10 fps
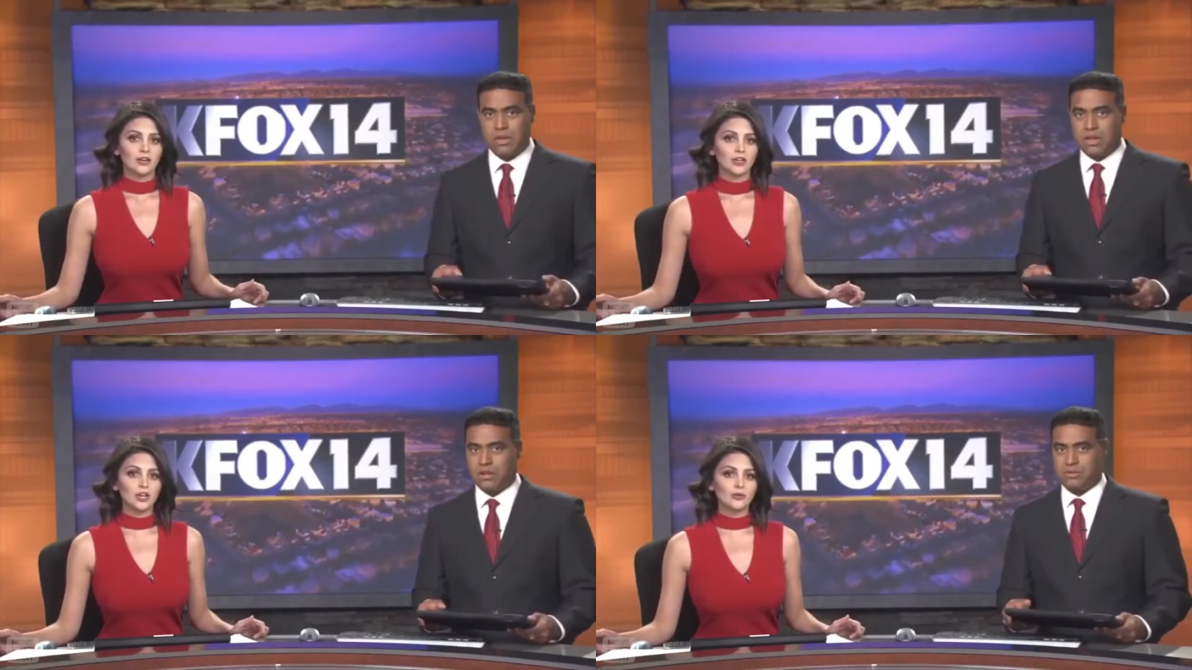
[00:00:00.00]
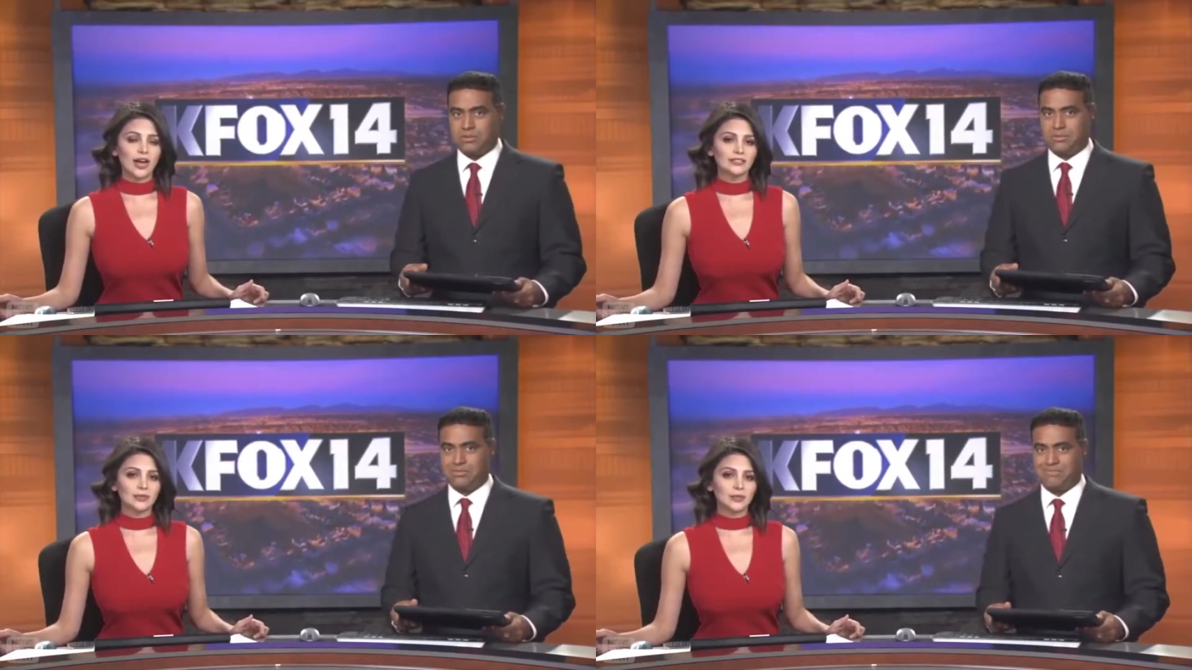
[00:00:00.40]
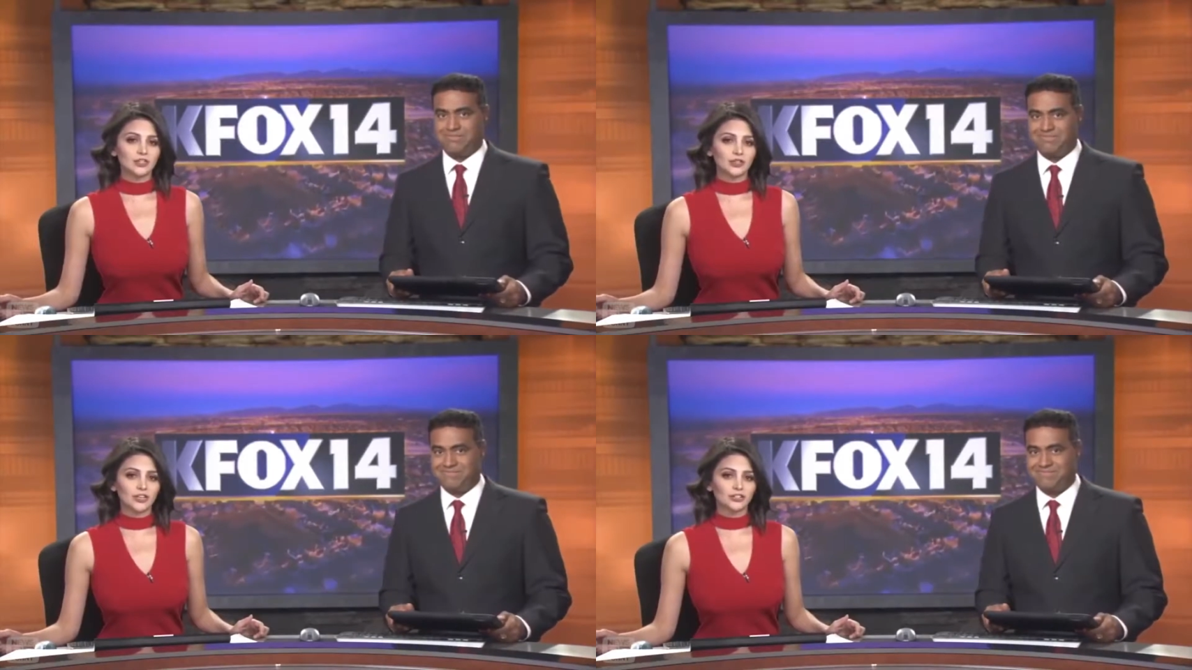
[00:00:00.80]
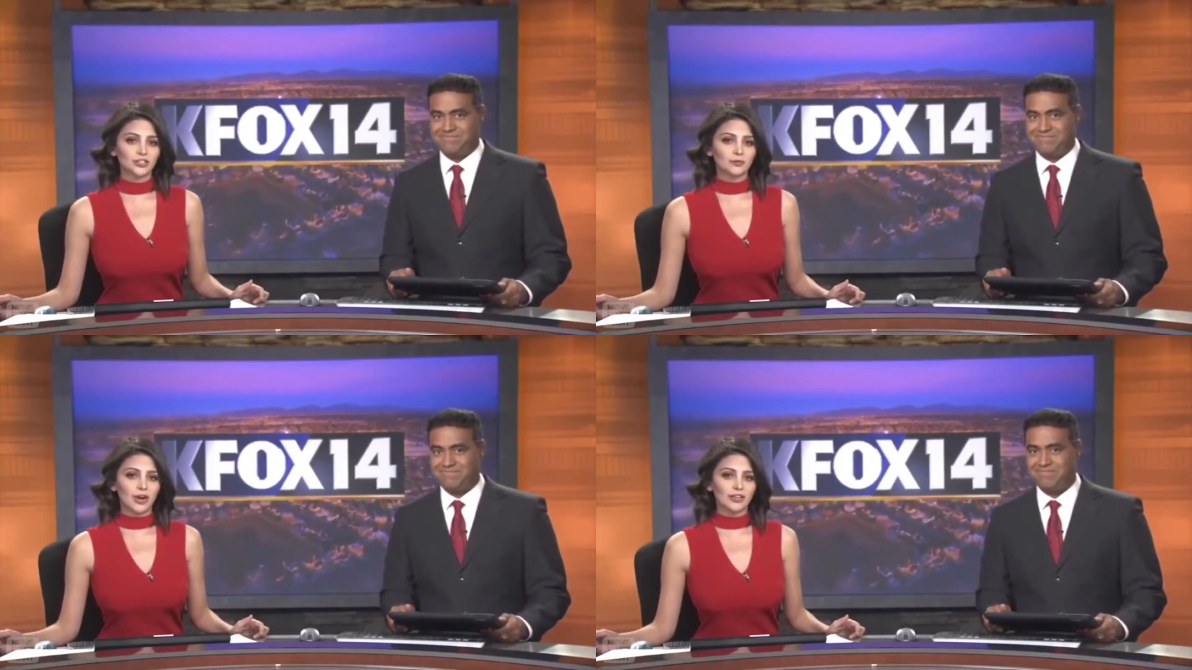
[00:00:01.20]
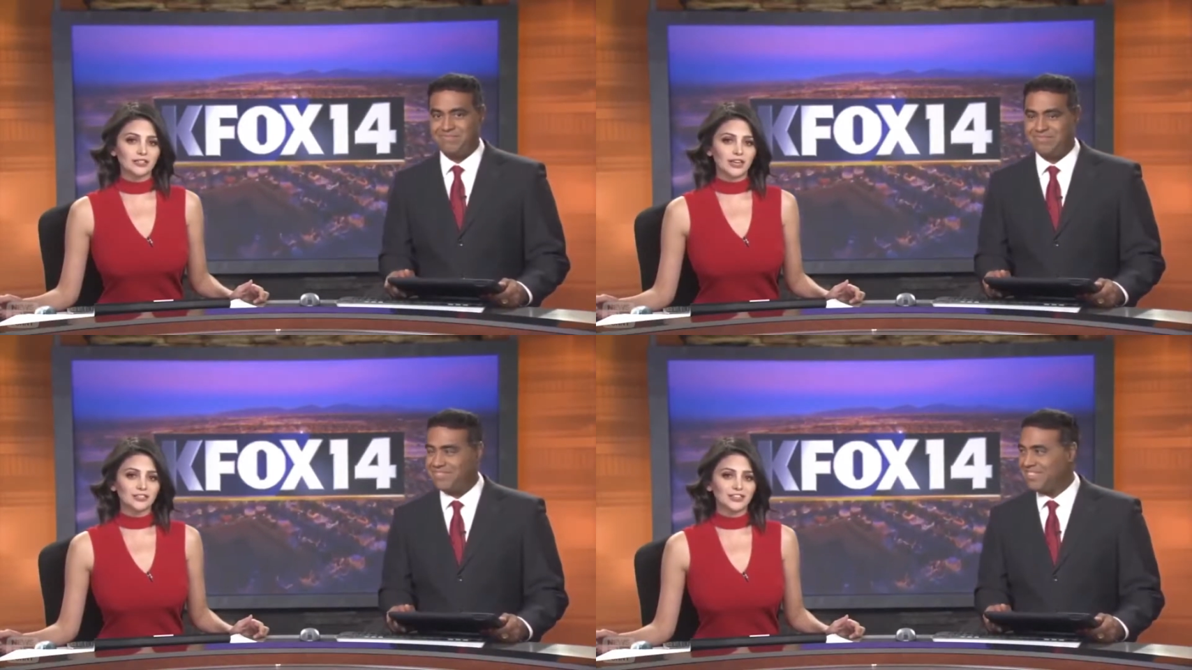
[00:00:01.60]
Speaker 1: New NASA Administrator Jim
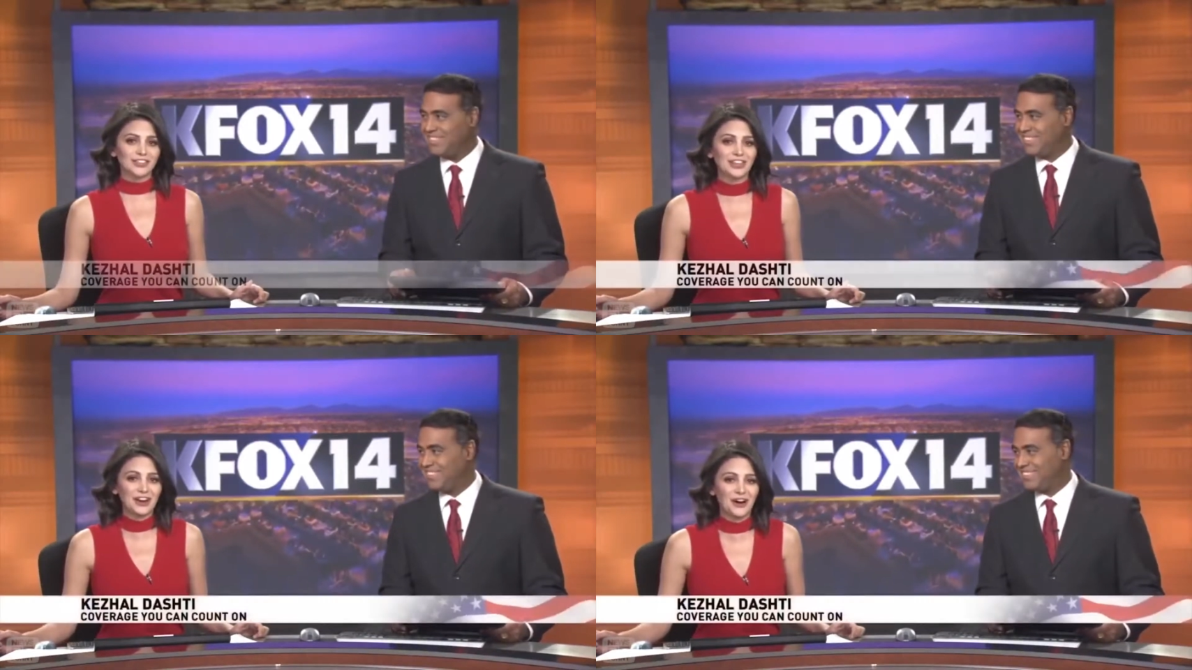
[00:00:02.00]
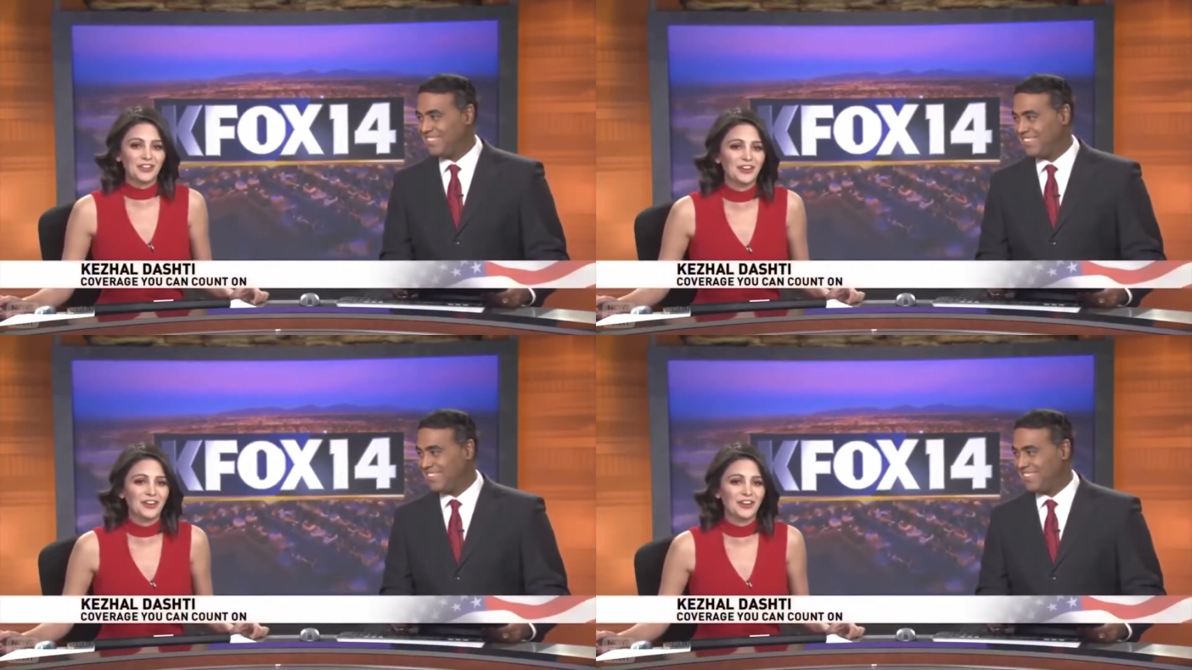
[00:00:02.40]
Bridenstine took the